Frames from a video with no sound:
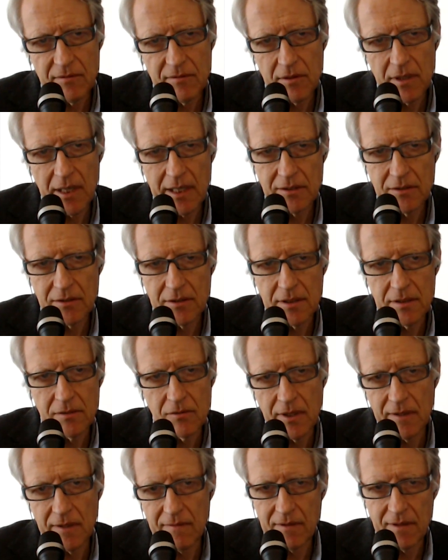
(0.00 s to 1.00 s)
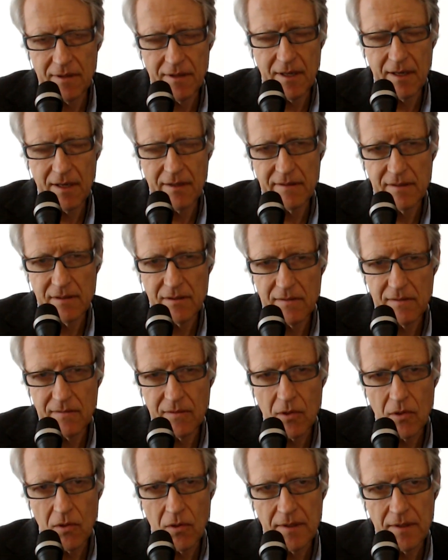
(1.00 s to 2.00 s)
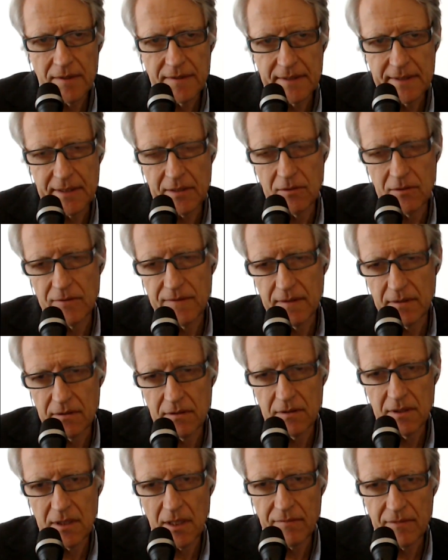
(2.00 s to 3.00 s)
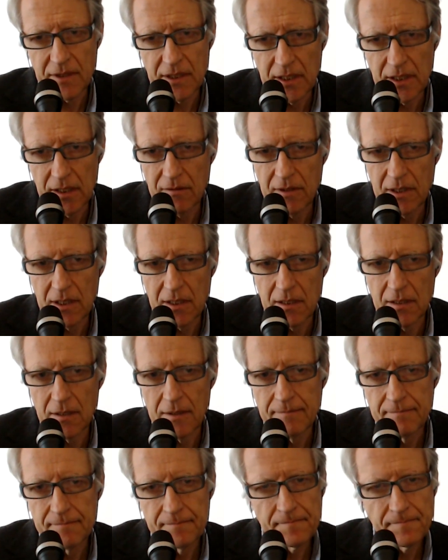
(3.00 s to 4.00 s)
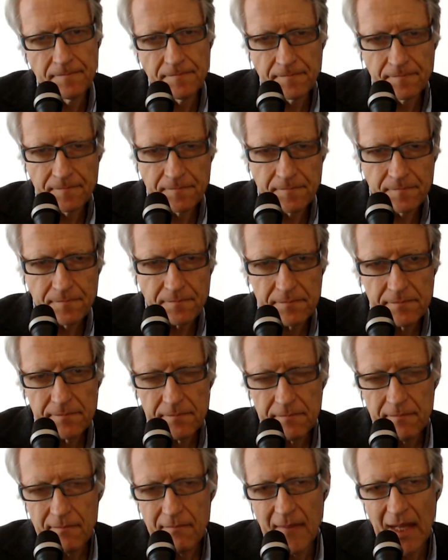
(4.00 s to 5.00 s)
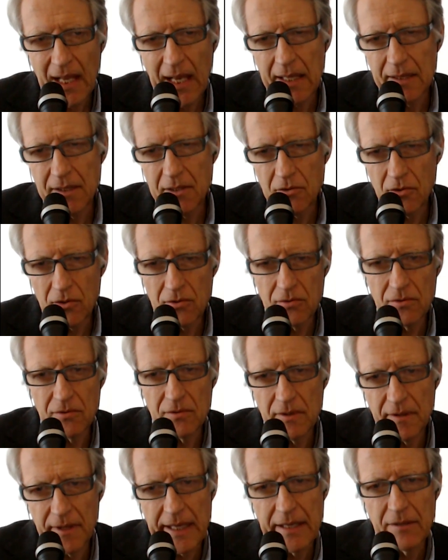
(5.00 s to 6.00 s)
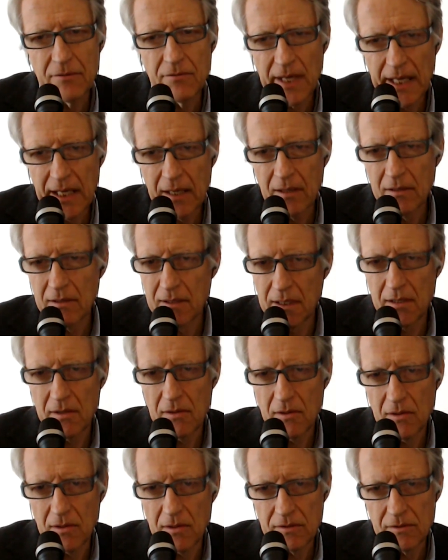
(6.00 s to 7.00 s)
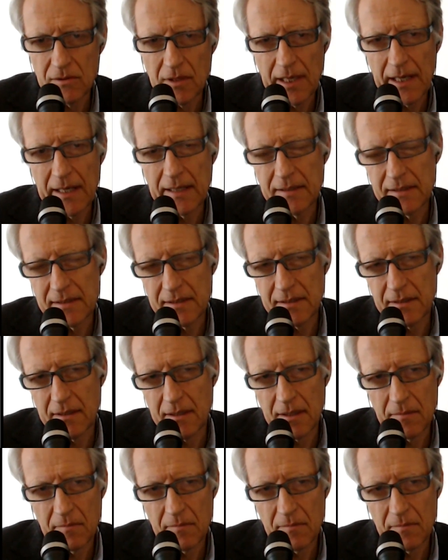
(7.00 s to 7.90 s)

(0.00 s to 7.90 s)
several hundred or even thousands of cars. And they also do it over New Year. And there regularly are riots